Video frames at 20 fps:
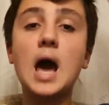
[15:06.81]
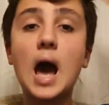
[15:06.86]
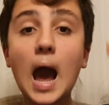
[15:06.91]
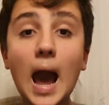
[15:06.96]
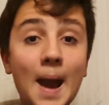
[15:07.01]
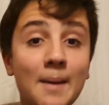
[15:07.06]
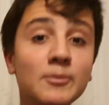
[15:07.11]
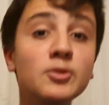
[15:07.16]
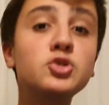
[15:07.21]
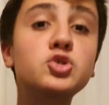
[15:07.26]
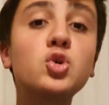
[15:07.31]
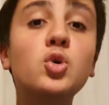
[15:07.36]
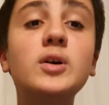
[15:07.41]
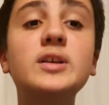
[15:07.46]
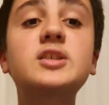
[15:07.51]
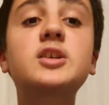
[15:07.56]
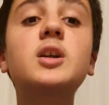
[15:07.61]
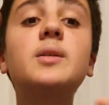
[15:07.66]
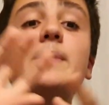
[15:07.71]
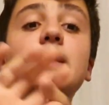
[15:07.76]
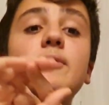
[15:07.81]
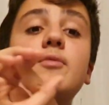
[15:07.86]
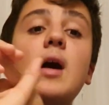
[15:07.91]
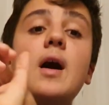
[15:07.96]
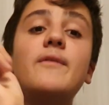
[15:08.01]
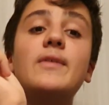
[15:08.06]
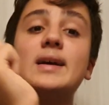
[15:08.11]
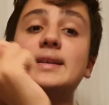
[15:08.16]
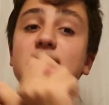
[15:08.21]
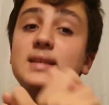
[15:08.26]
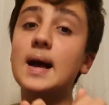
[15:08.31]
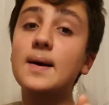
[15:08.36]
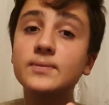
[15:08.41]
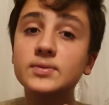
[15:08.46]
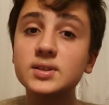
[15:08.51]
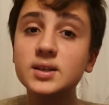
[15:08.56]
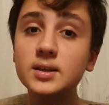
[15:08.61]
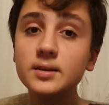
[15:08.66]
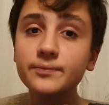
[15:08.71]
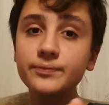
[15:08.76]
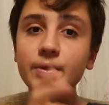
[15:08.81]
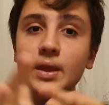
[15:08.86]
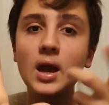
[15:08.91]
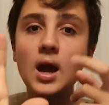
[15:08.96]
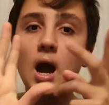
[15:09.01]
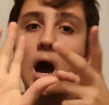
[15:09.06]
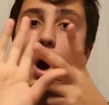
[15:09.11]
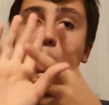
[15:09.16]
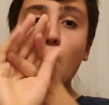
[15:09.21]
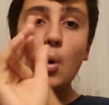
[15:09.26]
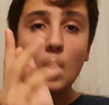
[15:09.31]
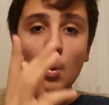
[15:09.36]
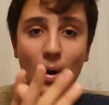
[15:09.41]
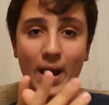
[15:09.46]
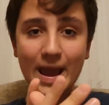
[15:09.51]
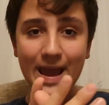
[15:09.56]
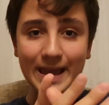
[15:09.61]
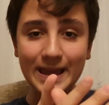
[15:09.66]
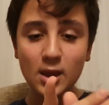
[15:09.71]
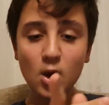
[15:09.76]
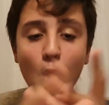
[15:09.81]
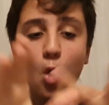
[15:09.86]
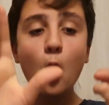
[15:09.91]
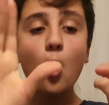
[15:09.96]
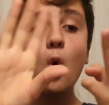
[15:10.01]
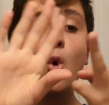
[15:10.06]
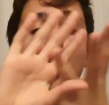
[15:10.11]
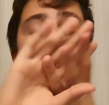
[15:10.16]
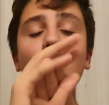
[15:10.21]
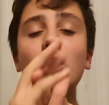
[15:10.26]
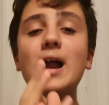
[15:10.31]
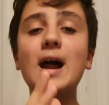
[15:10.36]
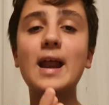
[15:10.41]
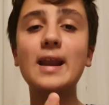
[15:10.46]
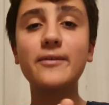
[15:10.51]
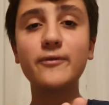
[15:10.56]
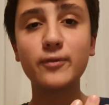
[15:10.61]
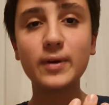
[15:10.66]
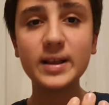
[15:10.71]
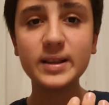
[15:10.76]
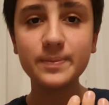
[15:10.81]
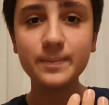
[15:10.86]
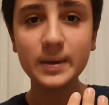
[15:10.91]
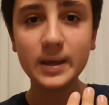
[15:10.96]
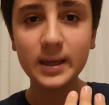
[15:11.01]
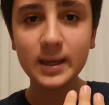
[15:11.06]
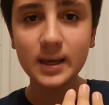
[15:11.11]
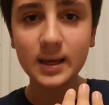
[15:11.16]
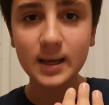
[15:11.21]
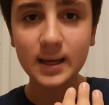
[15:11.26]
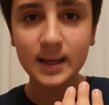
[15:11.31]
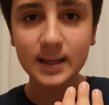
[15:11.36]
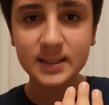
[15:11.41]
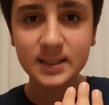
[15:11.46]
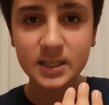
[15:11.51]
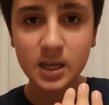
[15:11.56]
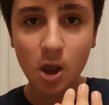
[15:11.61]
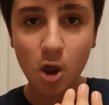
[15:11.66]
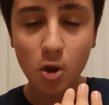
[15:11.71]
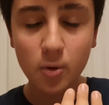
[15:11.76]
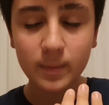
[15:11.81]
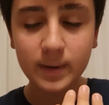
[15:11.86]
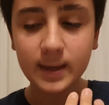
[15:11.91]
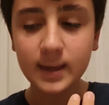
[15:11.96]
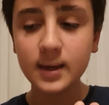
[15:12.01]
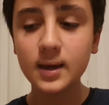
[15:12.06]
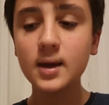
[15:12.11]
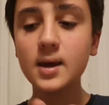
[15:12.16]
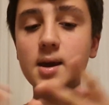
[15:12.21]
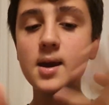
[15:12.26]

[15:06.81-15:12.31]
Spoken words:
I'm not sure, it's going to be rather a Samsung, a Huawei, or a Redmi, Xiaomi,